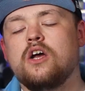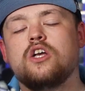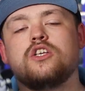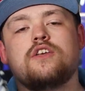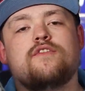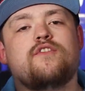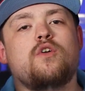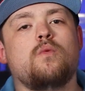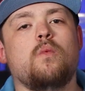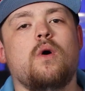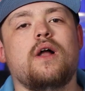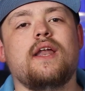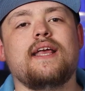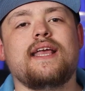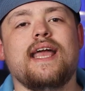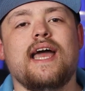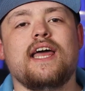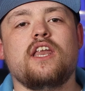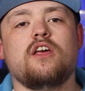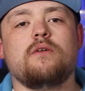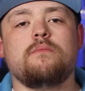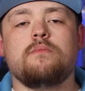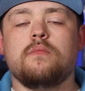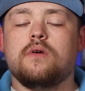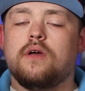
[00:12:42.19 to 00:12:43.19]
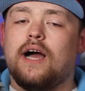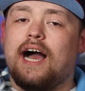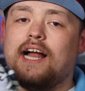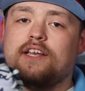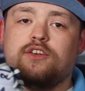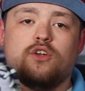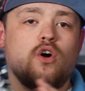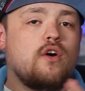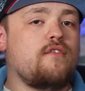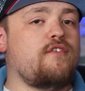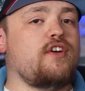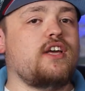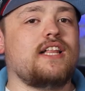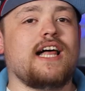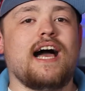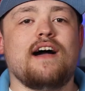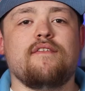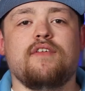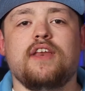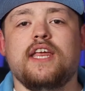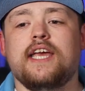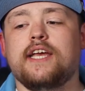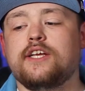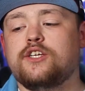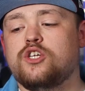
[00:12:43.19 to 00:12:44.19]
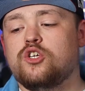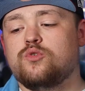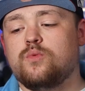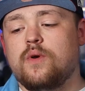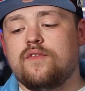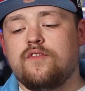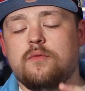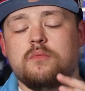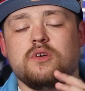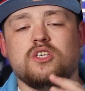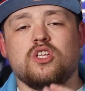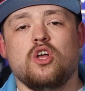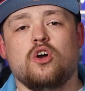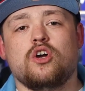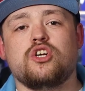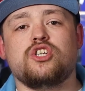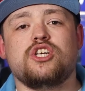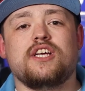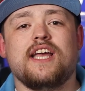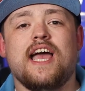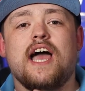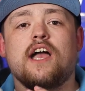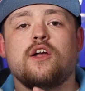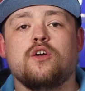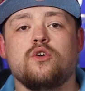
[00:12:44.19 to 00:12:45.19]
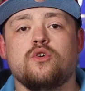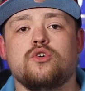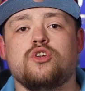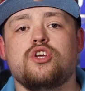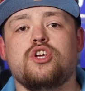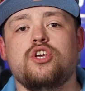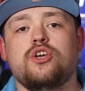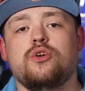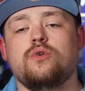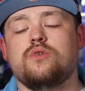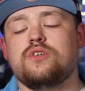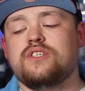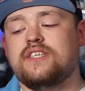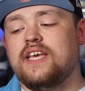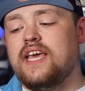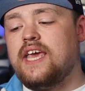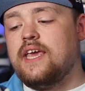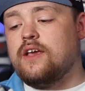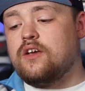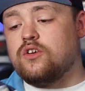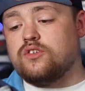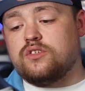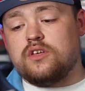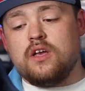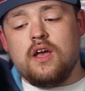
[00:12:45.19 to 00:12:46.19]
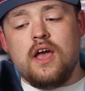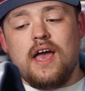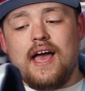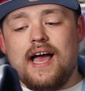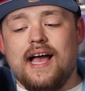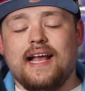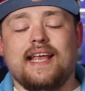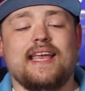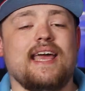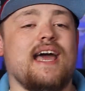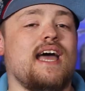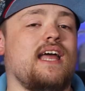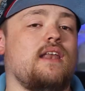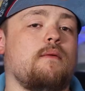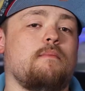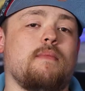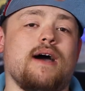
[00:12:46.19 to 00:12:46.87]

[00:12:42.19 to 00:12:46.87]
So if you want to get them, I don't think you'll have any issues with them as long as you get a good QC, because again,